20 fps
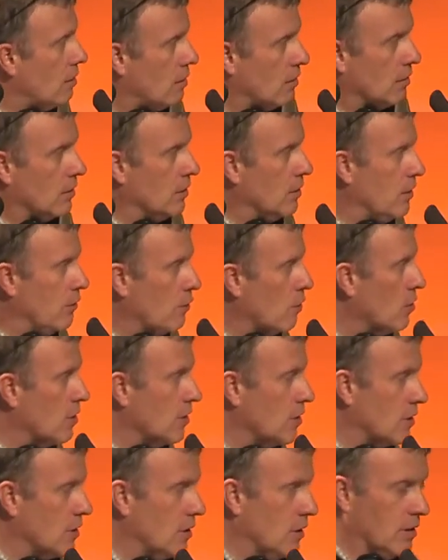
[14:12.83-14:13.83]
or
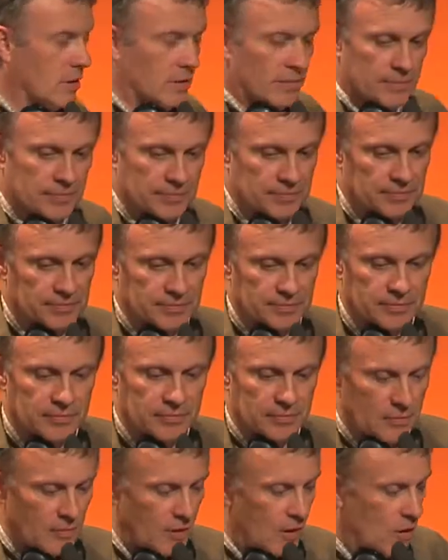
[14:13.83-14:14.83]
different
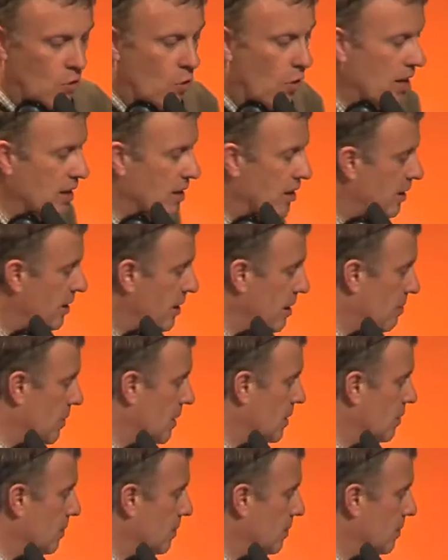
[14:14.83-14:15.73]
growing systems.